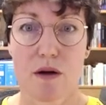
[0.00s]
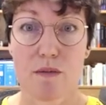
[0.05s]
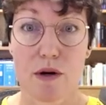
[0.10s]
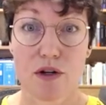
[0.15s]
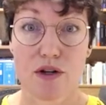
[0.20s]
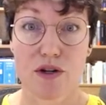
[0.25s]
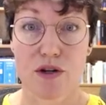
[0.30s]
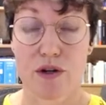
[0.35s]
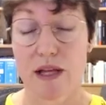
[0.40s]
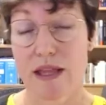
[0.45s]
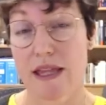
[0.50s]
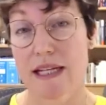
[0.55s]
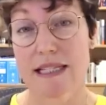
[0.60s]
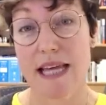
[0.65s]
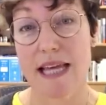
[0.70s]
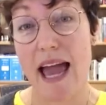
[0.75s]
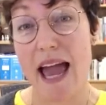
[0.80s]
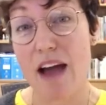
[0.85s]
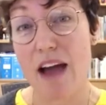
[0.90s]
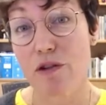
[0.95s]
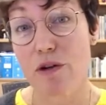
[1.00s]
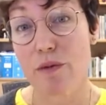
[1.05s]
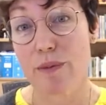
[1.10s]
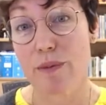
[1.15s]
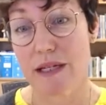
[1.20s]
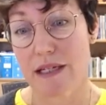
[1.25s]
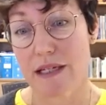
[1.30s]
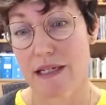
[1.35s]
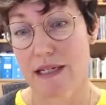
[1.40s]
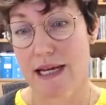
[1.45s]
merger that's ever
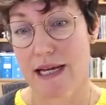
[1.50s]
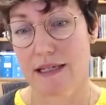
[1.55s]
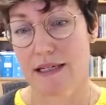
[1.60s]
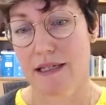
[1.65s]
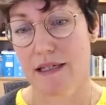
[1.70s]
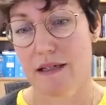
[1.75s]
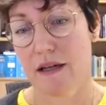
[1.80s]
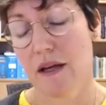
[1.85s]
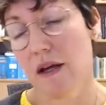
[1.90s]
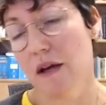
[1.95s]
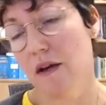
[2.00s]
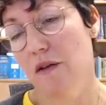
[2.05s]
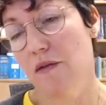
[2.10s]
been detected